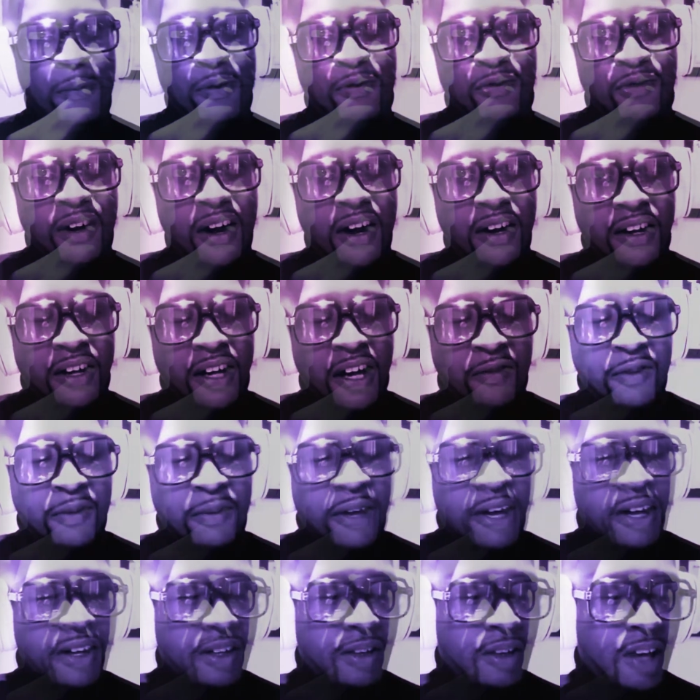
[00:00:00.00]
day,
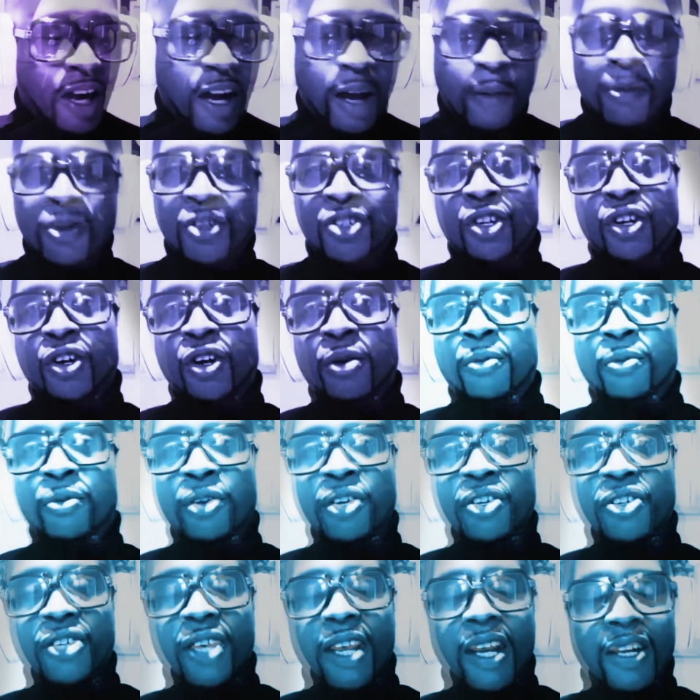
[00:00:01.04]
everybody. It's your homeboy
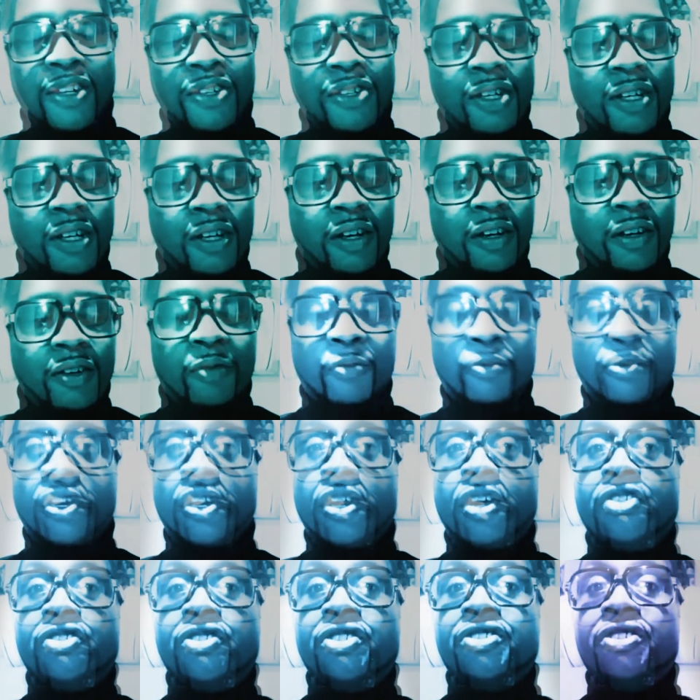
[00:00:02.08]
Chaz here. We are
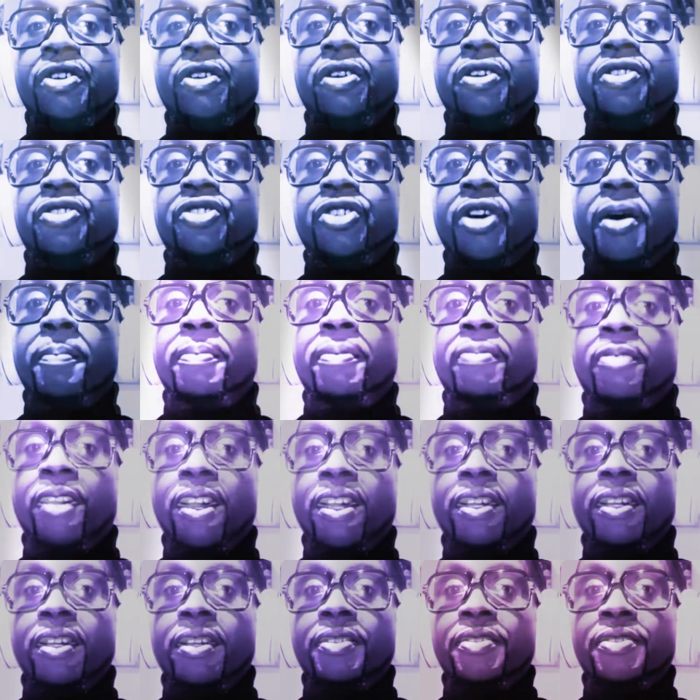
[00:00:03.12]
just going to jump right
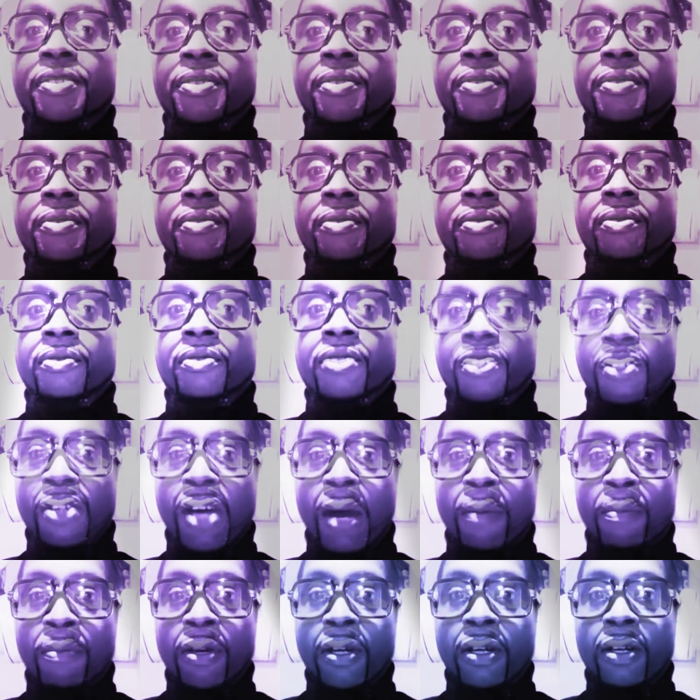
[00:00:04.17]
into the
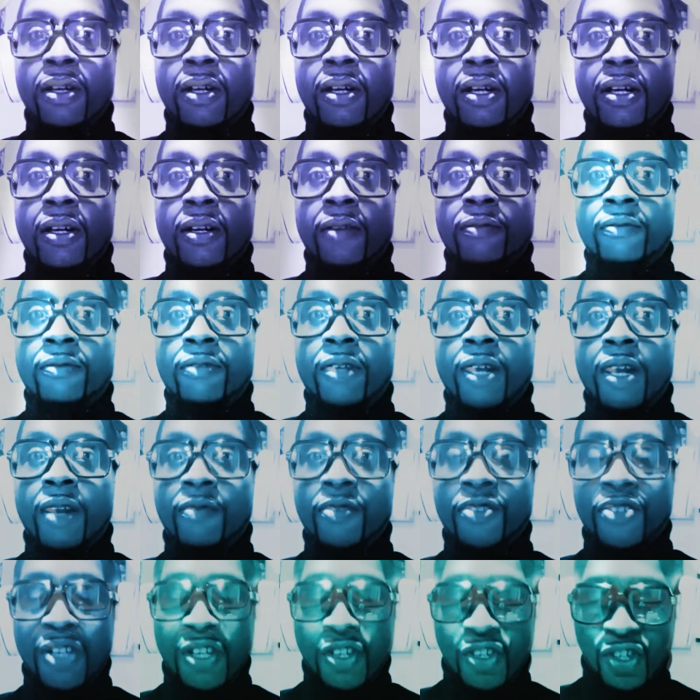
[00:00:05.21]
topic of
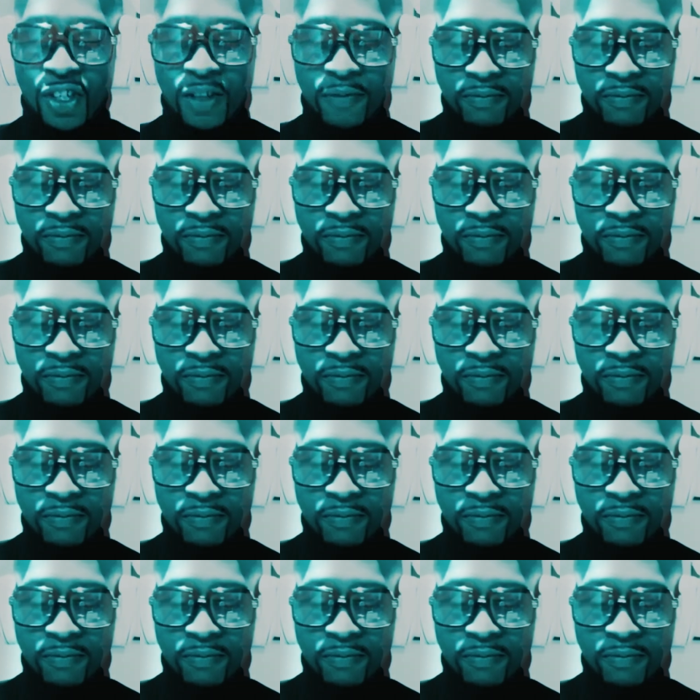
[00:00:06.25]
conversation.